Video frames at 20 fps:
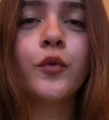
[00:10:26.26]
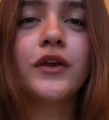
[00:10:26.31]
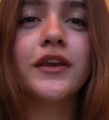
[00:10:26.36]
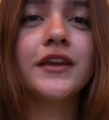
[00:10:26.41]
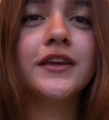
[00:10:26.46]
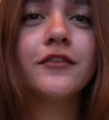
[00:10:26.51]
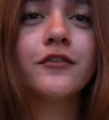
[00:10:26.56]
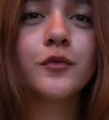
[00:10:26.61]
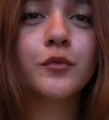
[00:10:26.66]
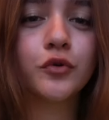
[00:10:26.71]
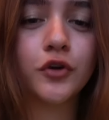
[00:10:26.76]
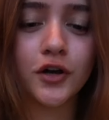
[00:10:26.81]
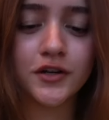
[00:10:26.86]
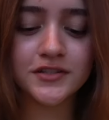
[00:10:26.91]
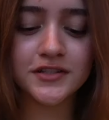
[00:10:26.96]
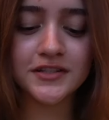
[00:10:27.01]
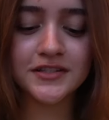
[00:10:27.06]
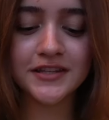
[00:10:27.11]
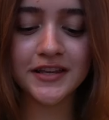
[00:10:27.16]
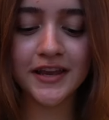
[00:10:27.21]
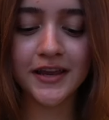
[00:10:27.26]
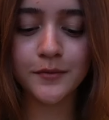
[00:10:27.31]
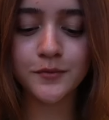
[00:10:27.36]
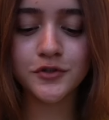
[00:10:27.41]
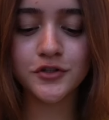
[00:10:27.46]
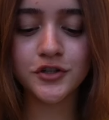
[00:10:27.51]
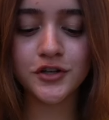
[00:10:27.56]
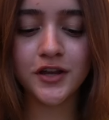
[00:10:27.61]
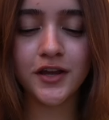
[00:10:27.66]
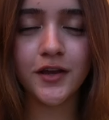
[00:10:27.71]
We didn't even process that
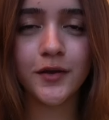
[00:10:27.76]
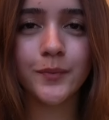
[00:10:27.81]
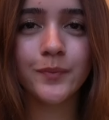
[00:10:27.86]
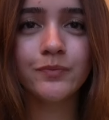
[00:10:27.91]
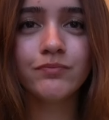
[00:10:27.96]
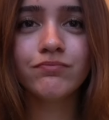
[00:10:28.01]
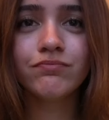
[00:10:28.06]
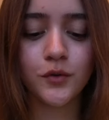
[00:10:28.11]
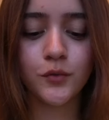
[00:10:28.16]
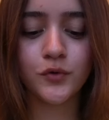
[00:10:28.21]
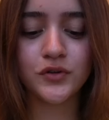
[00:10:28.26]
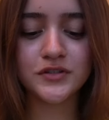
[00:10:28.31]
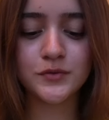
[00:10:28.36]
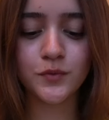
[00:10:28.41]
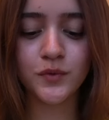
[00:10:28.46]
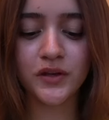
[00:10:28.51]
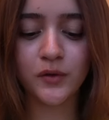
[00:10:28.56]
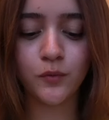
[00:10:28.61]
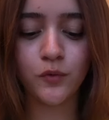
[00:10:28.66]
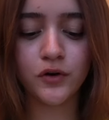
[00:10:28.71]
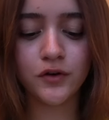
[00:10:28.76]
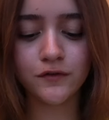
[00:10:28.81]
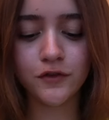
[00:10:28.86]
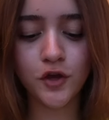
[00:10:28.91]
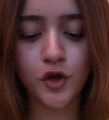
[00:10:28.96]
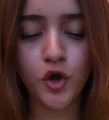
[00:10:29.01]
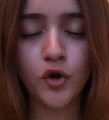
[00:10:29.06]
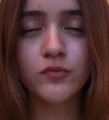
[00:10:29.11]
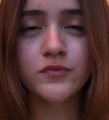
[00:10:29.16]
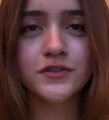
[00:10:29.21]
Amsterdam was like one of
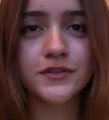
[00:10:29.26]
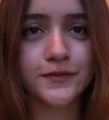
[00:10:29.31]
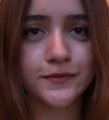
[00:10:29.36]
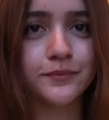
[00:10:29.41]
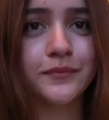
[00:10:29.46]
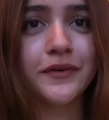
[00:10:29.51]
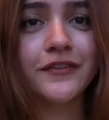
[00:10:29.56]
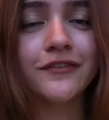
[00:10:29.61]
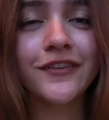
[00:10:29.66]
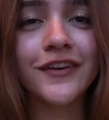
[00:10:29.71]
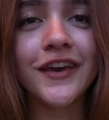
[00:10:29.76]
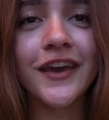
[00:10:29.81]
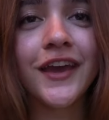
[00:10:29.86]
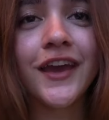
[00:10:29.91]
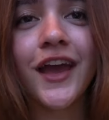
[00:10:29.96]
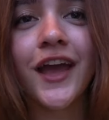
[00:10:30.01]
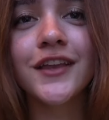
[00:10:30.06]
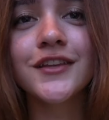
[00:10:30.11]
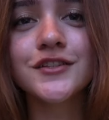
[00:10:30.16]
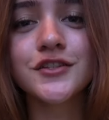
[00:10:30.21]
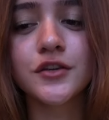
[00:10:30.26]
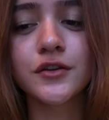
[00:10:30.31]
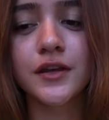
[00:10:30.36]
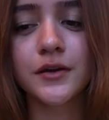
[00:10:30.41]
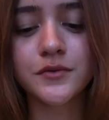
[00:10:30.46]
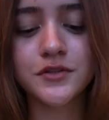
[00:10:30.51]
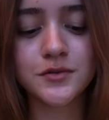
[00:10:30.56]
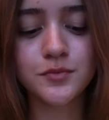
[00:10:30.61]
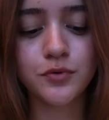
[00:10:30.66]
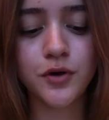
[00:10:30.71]
the homes of Miffy. And so
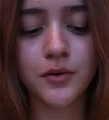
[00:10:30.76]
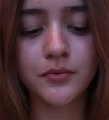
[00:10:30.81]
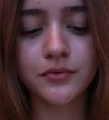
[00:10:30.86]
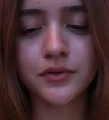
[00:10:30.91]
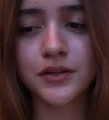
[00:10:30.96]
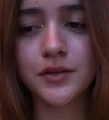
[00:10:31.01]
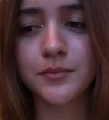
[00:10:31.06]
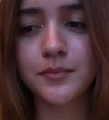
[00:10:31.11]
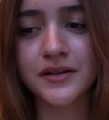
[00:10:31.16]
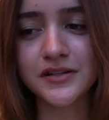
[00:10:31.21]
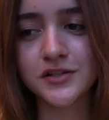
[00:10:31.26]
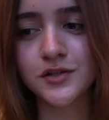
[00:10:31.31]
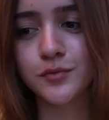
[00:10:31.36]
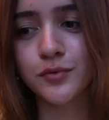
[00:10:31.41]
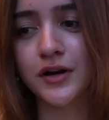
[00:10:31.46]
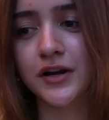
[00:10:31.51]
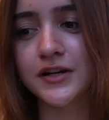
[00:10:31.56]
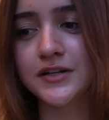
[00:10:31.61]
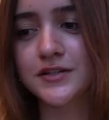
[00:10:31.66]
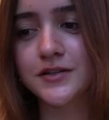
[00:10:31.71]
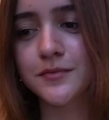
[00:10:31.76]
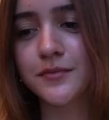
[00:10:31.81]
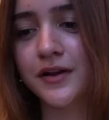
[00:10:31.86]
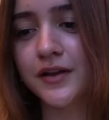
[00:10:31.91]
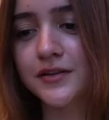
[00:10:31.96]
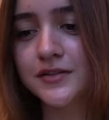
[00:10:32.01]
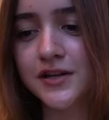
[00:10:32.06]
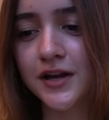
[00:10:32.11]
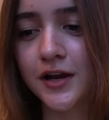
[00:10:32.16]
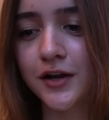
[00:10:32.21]
that was probably the best surprise of my
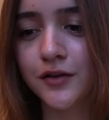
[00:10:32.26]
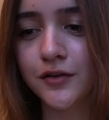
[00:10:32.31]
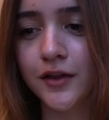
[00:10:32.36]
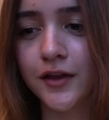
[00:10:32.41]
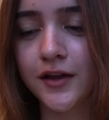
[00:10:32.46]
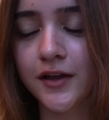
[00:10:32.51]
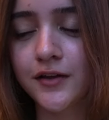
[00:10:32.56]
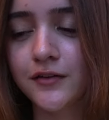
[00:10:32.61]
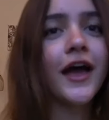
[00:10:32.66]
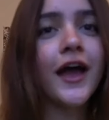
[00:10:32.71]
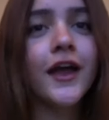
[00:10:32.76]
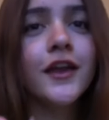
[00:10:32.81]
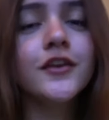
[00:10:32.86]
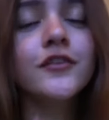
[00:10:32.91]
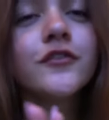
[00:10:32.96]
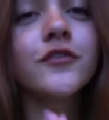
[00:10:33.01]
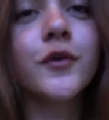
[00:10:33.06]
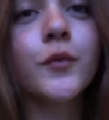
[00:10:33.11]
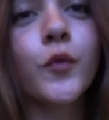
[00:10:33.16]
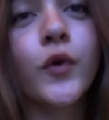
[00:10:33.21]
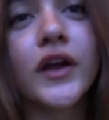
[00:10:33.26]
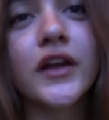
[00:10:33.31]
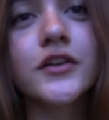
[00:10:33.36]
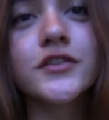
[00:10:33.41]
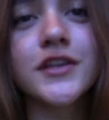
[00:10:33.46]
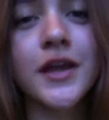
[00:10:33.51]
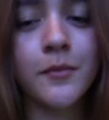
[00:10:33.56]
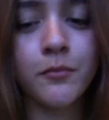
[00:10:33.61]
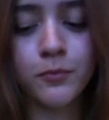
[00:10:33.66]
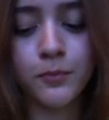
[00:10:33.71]
entire life. Then from
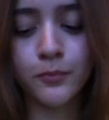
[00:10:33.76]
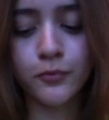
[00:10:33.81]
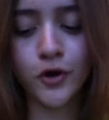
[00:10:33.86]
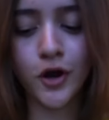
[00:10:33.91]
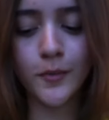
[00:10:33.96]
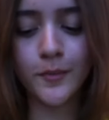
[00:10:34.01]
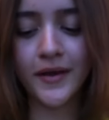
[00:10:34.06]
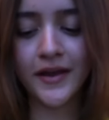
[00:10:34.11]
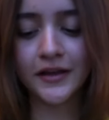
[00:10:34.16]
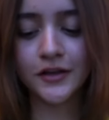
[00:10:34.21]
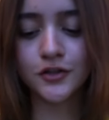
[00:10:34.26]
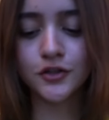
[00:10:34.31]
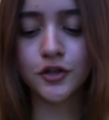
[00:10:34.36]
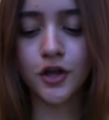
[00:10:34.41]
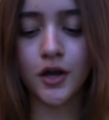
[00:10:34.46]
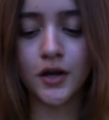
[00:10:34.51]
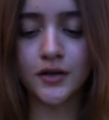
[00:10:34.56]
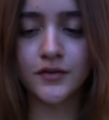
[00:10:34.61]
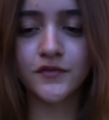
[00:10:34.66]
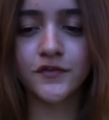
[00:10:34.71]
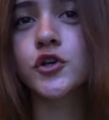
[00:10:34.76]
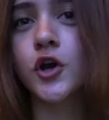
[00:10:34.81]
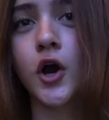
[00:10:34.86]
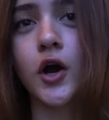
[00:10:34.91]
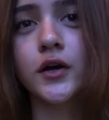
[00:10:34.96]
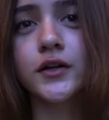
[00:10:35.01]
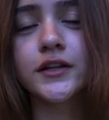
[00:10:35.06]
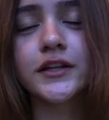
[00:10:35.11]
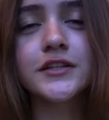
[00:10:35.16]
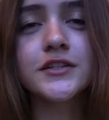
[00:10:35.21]
Wales, I brought back a lot of
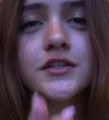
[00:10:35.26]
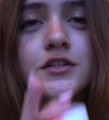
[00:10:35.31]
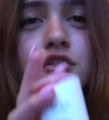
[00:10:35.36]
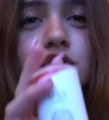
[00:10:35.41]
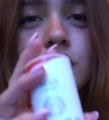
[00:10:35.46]
chocolates and